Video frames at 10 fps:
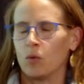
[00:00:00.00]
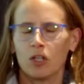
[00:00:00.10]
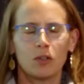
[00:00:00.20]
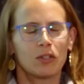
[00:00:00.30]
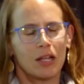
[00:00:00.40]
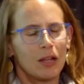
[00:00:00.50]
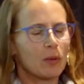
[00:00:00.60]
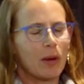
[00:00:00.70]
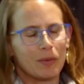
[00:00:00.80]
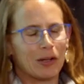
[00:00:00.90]
we do a solid
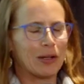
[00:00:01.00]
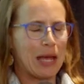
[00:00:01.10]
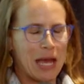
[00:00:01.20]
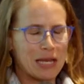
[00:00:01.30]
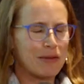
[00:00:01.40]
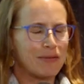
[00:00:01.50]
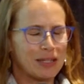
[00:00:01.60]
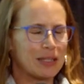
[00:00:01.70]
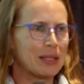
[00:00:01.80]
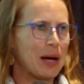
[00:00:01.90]
webinar on any of
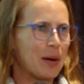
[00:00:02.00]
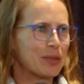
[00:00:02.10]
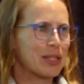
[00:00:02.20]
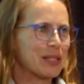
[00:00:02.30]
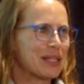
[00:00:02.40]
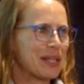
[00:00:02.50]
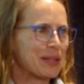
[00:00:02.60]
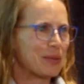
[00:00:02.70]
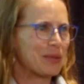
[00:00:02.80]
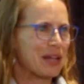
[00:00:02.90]
these options, and
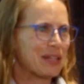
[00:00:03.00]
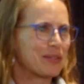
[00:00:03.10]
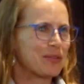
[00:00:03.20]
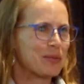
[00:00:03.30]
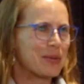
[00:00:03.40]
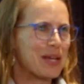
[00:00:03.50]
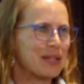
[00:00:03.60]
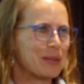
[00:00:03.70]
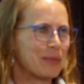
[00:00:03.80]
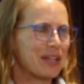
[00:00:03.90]
there'll be lots of debate,
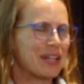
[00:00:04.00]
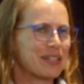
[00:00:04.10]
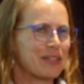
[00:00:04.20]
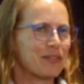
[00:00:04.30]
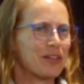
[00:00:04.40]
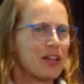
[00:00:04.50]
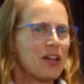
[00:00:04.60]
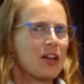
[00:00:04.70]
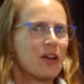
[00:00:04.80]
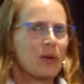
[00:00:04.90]
and there'll be lots of
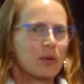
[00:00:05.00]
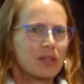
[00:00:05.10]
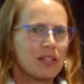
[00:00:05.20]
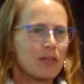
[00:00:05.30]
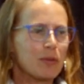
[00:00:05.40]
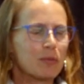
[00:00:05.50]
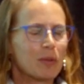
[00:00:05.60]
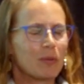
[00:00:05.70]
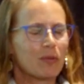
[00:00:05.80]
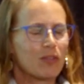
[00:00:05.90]
save
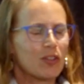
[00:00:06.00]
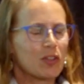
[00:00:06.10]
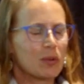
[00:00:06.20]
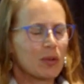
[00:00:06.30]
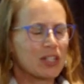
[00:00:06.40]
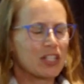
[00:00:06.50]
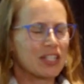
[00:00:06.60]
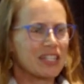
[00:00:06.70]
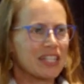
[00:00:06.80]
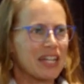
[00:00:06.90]
room for some
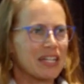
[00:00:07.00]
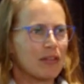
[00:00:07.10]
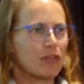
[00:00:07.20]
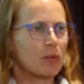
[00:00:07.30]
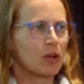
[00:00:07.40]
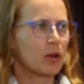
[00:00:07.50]
questions today, and definitely more